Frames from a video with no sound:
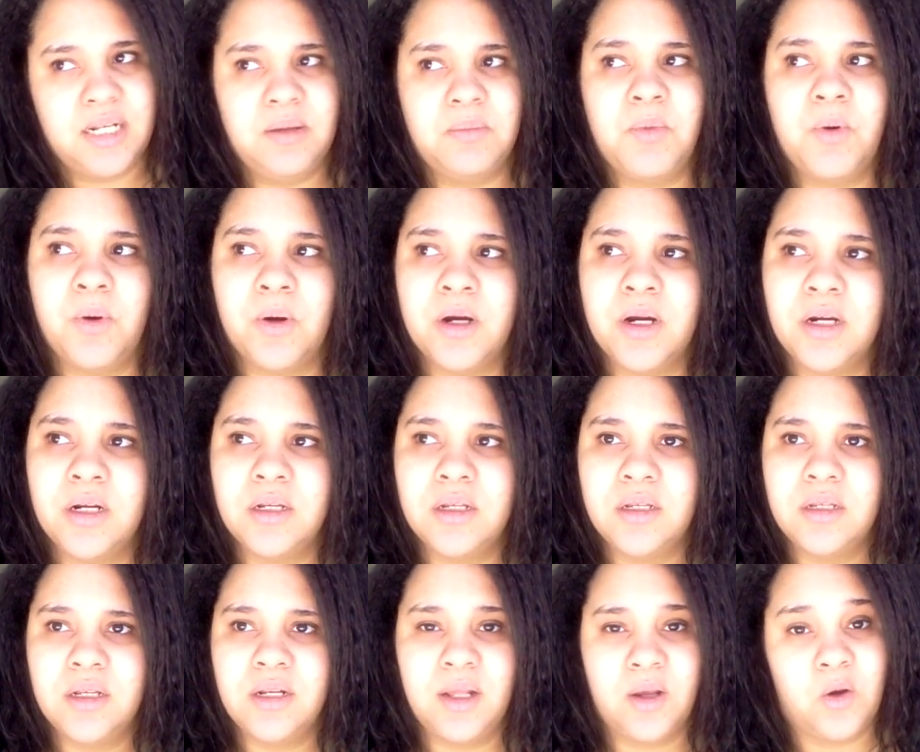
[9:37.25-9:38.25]
anymore,
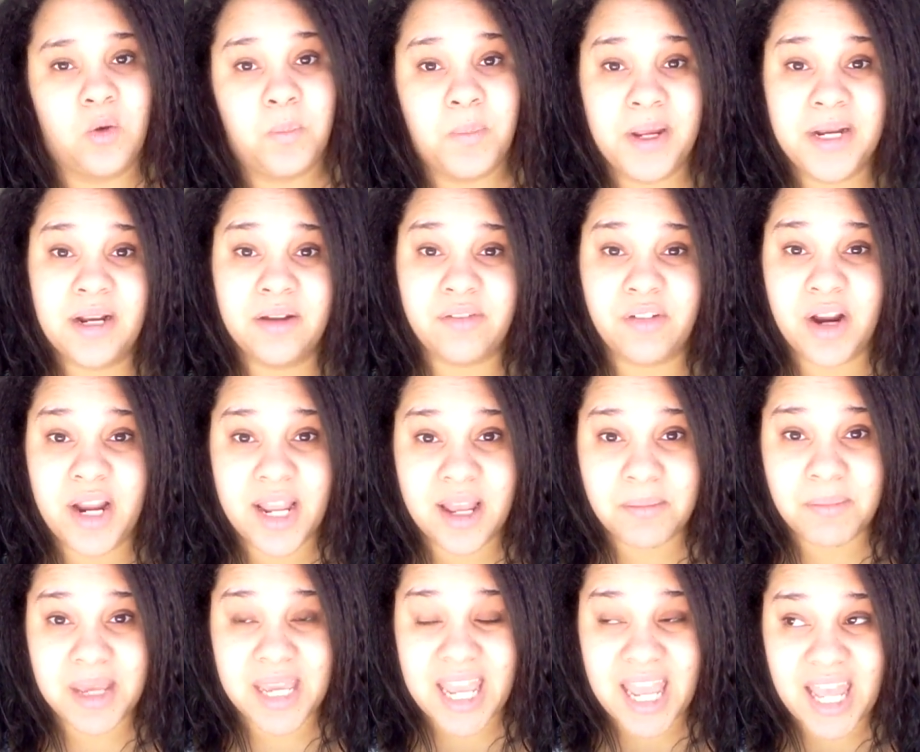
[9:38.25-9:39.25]
and I hope I never
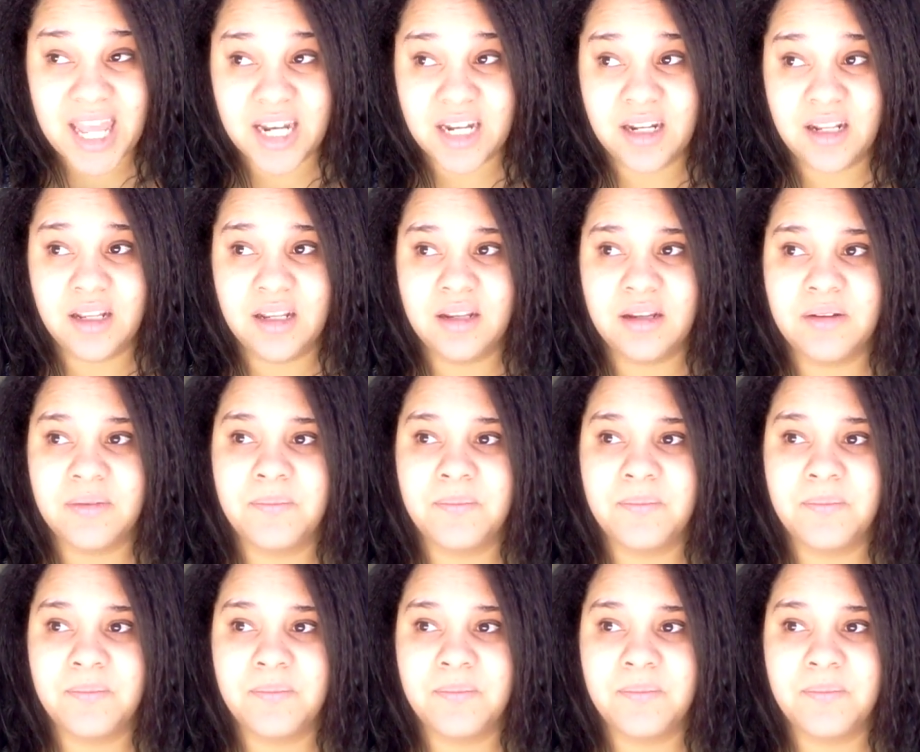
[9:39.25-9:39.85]
am again.